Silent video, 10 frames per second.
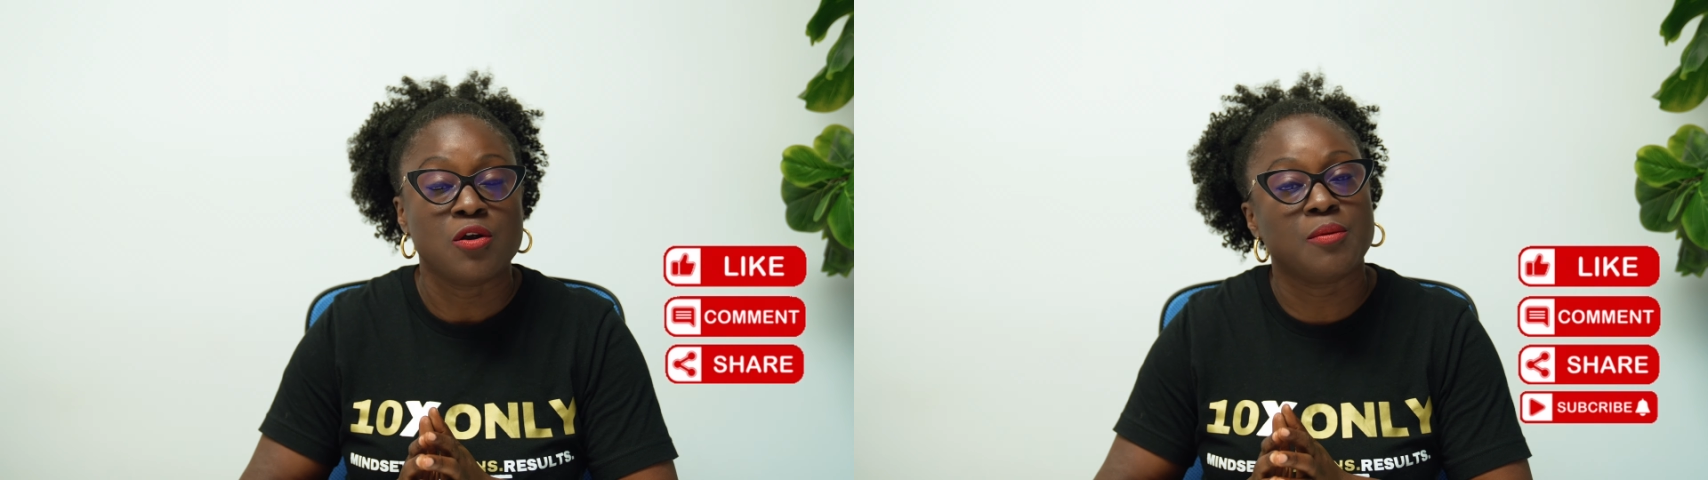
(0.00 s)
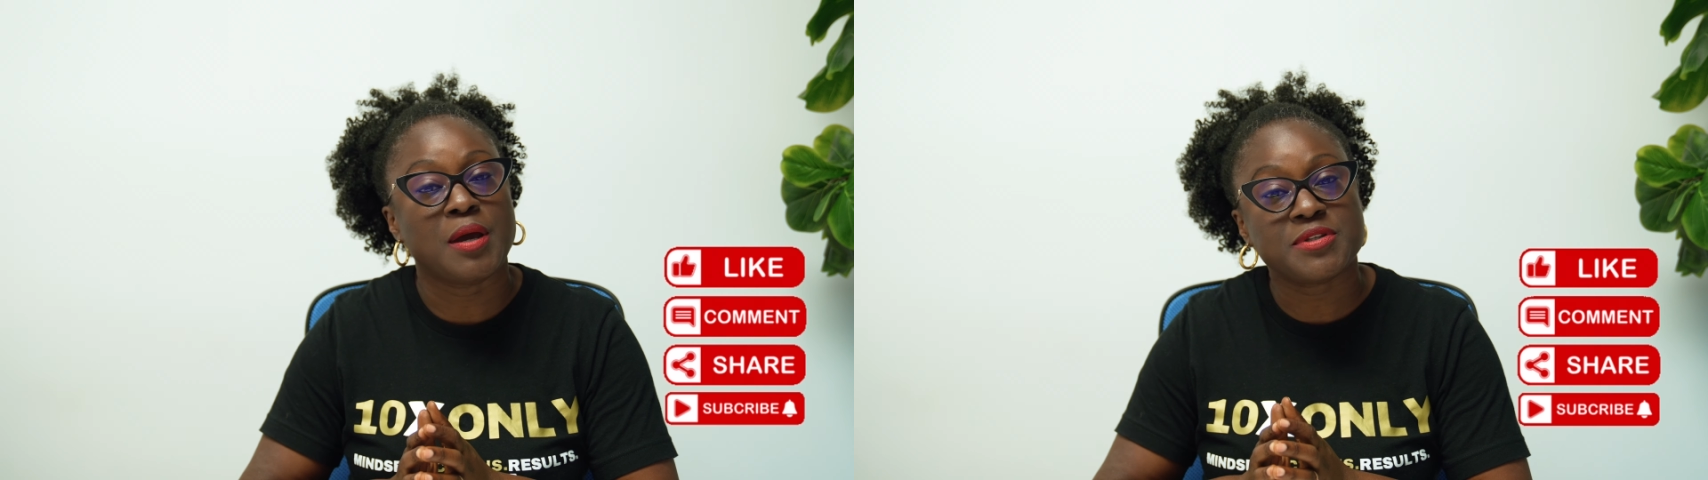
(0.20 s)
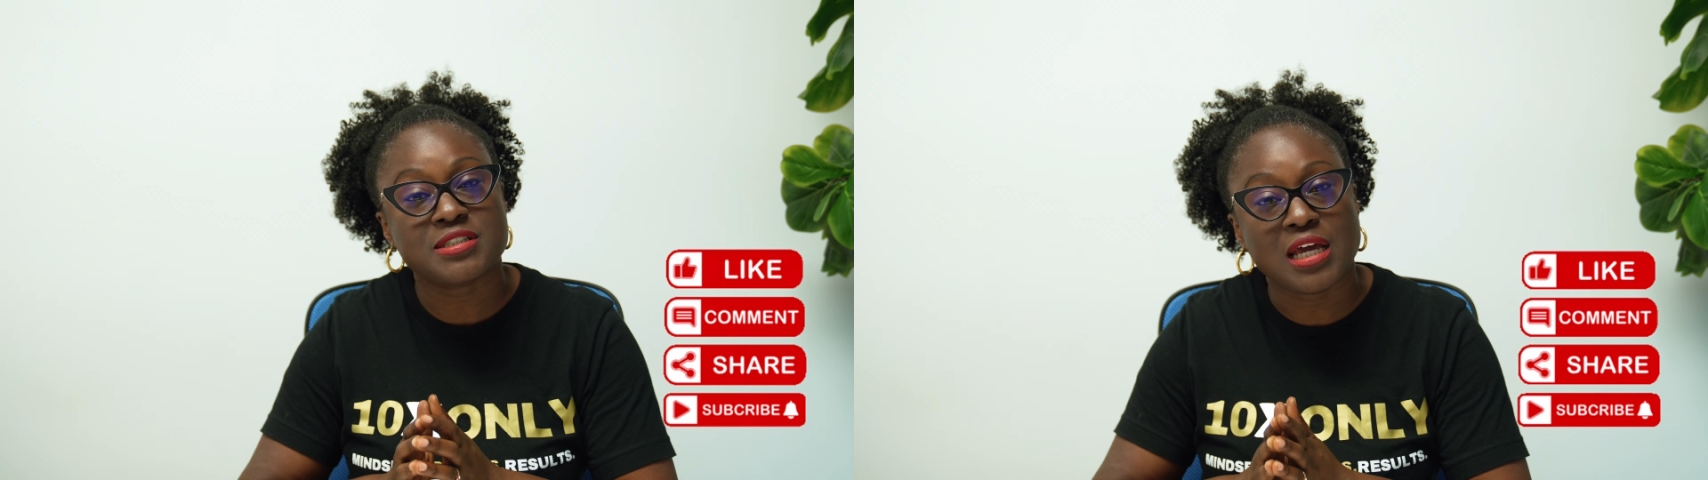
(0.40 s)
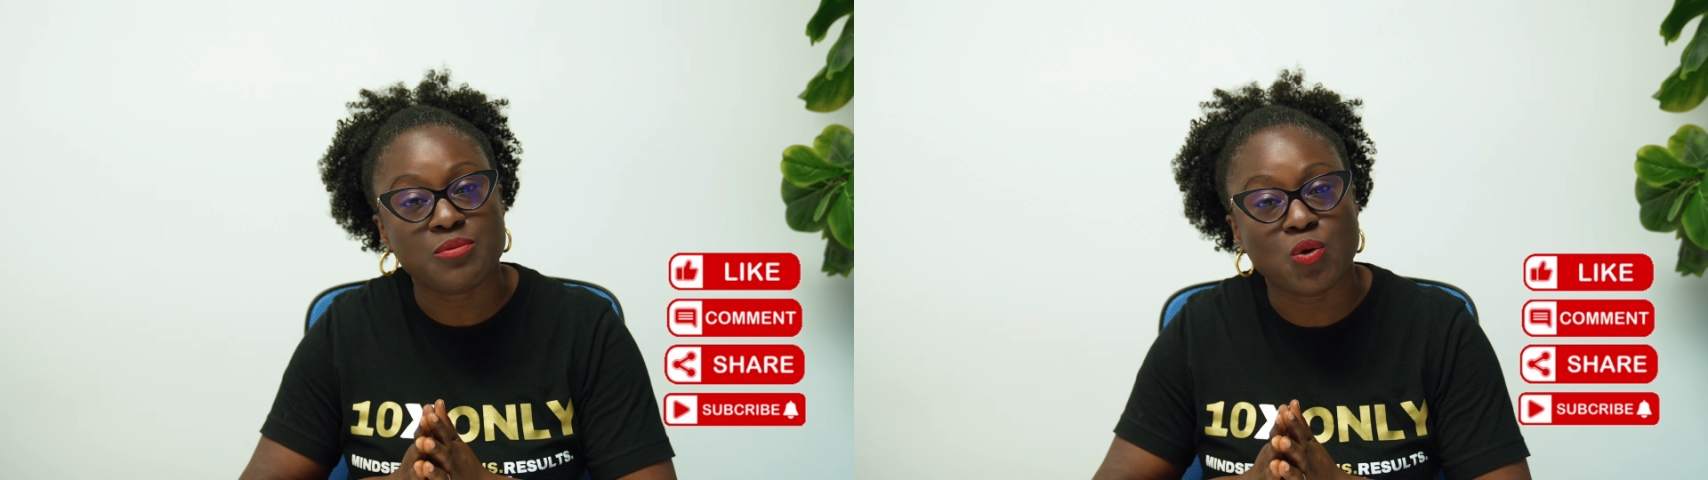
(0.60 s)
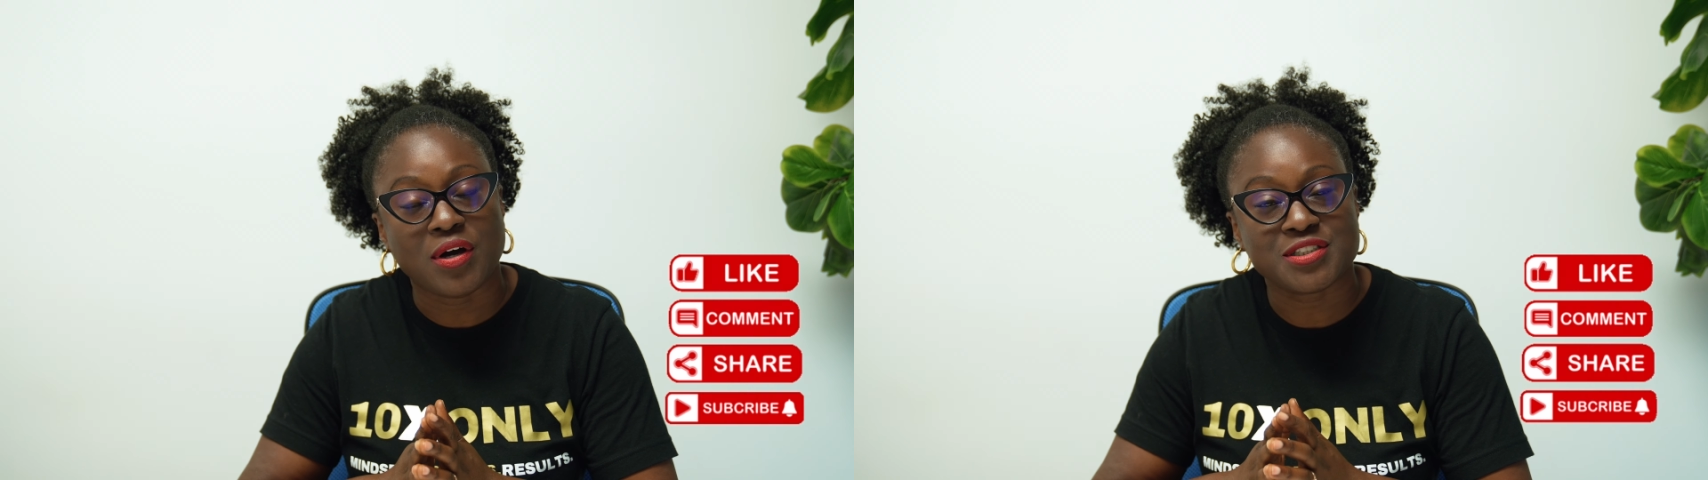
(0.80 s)
Remember the
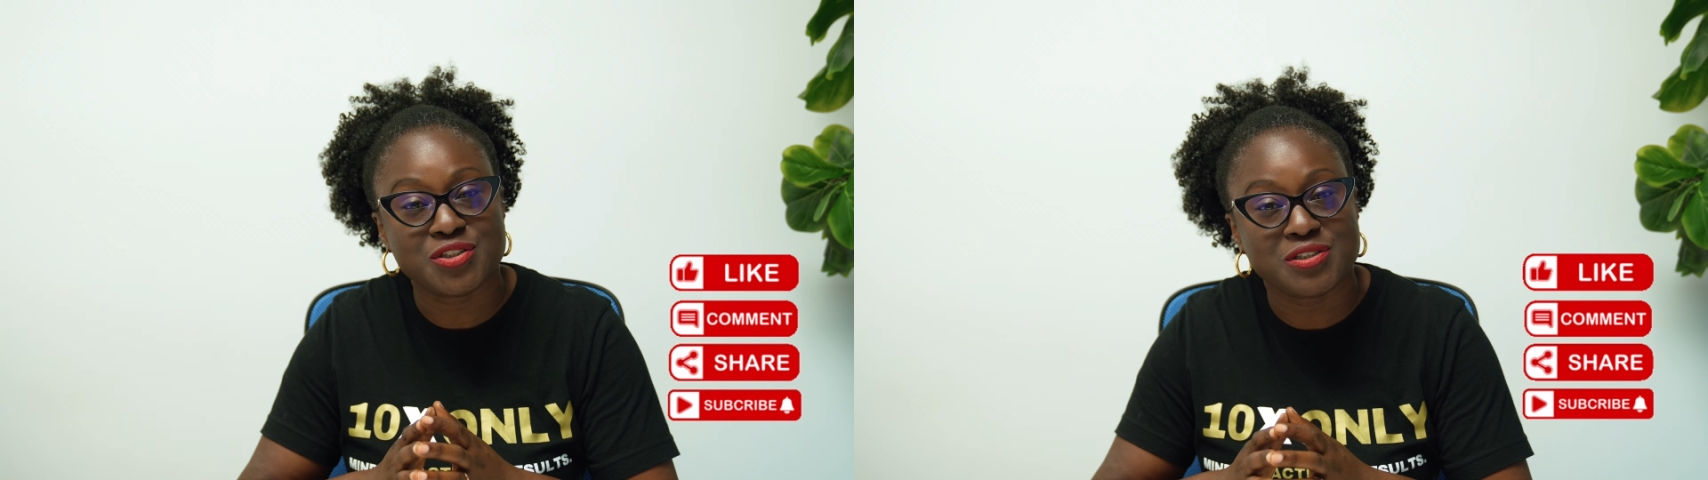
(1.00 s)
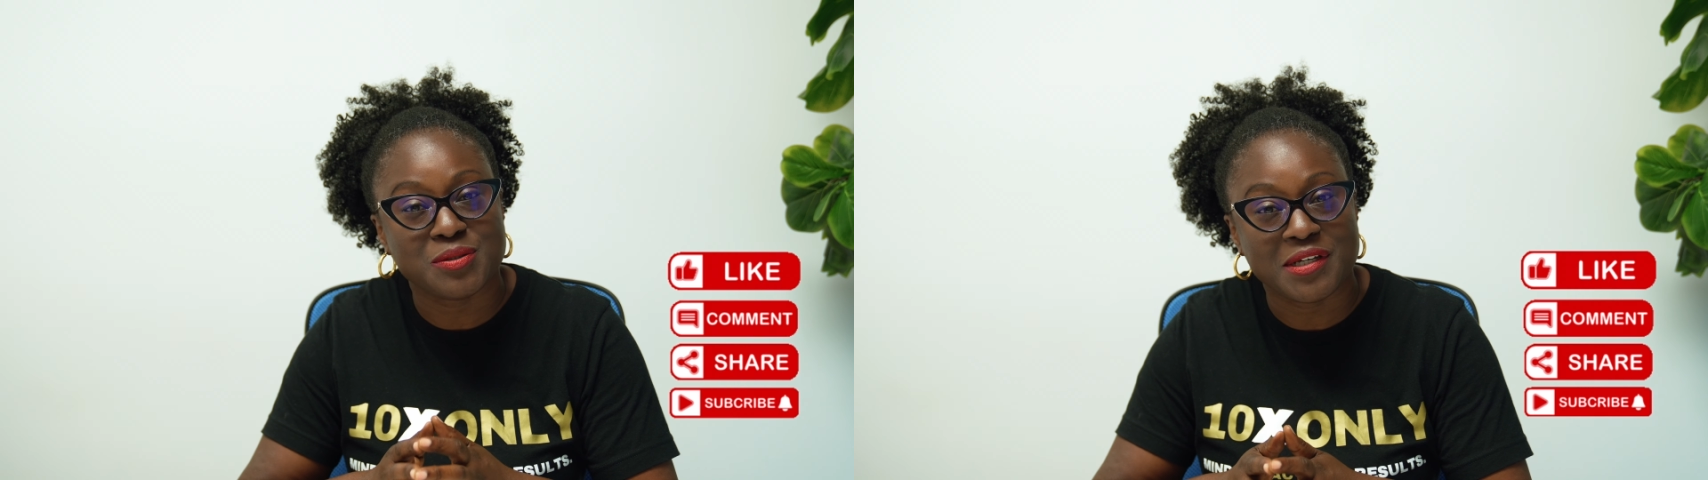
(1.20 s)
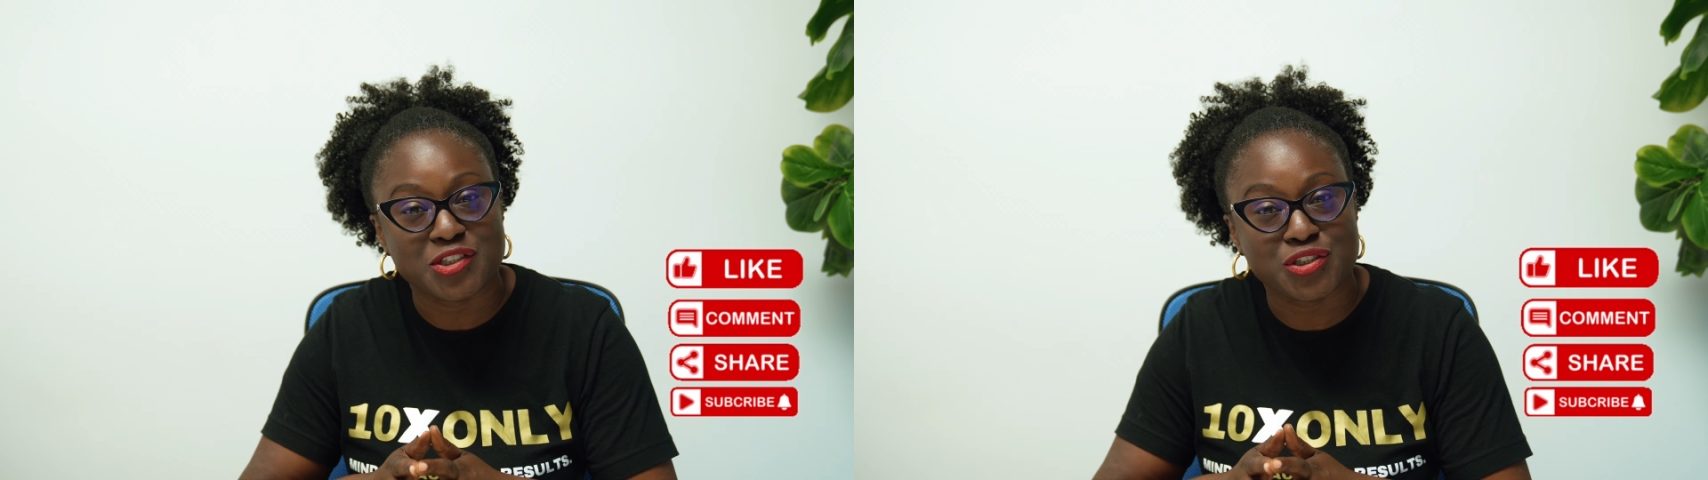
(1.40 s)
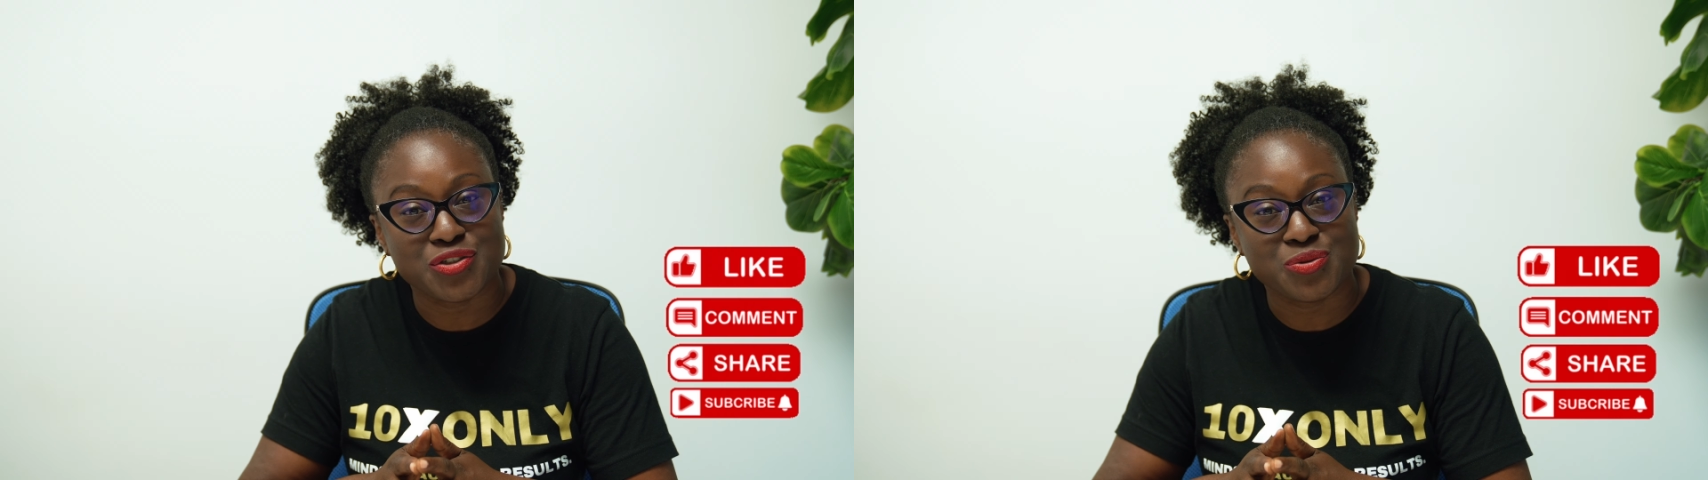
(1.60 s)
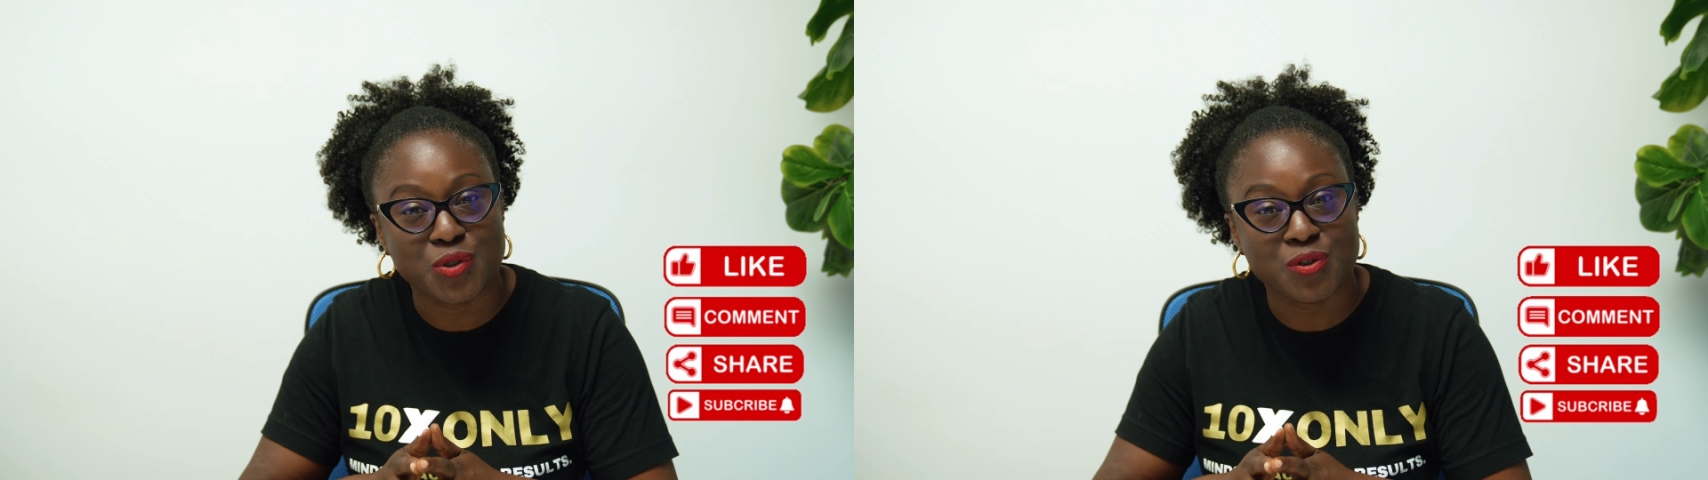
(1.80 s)
time you walked into the
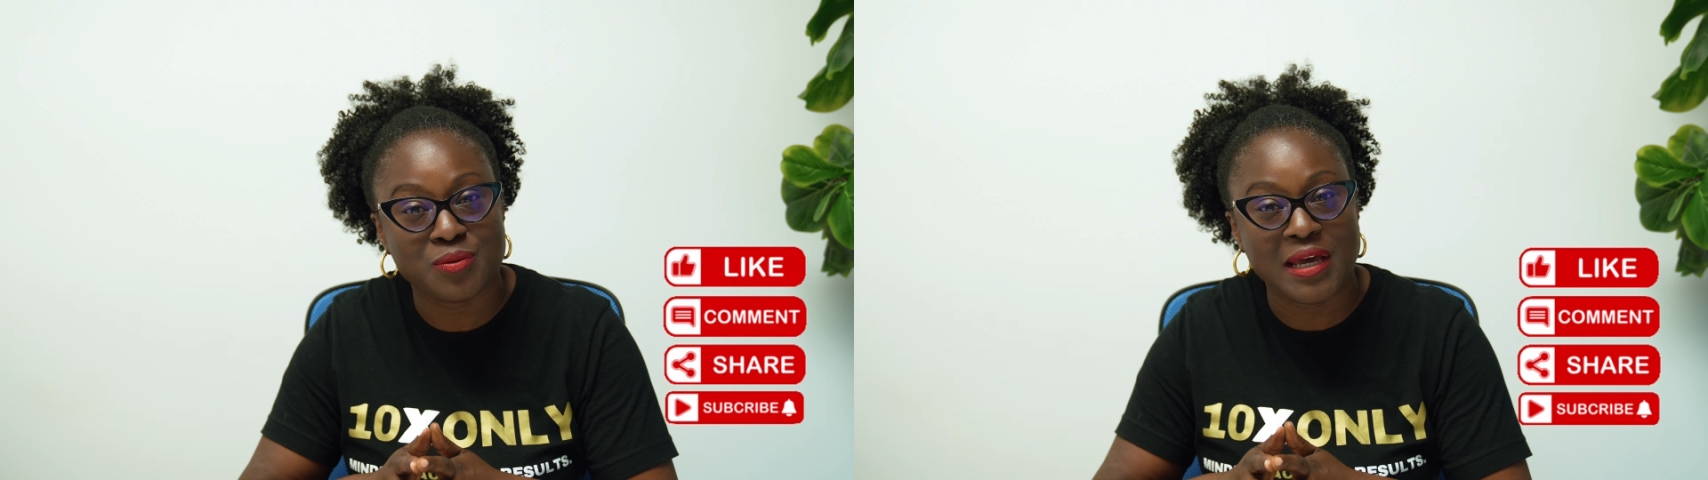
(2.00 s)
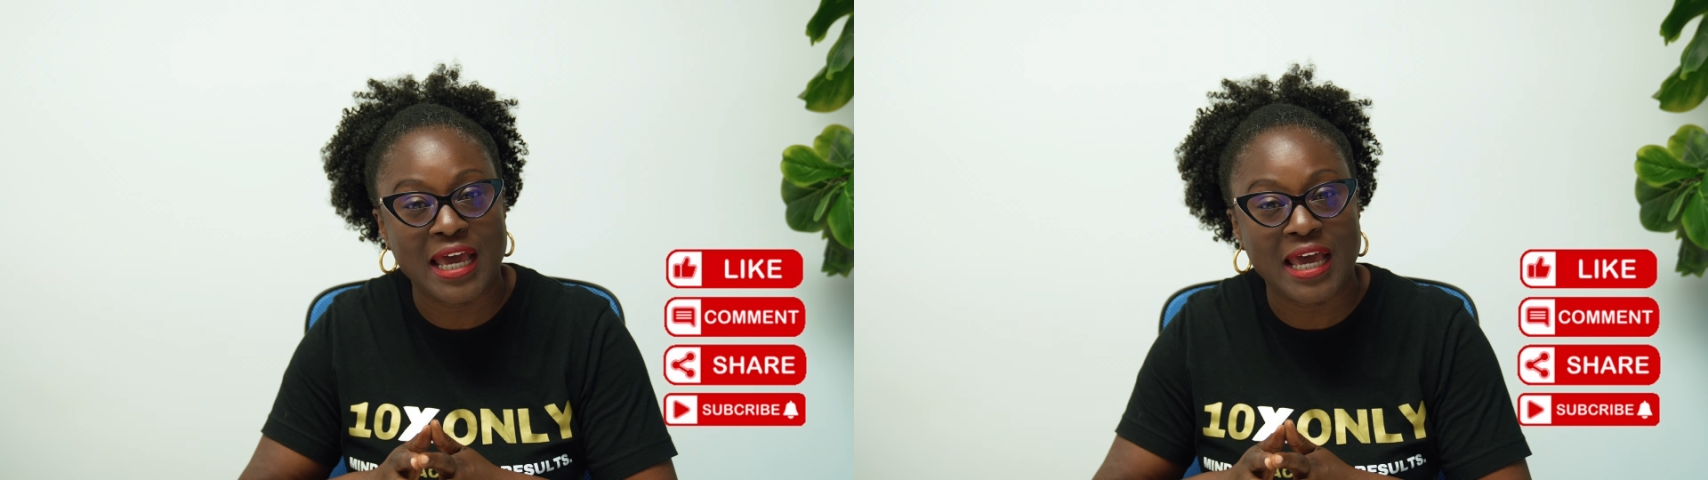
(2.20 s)
patient's room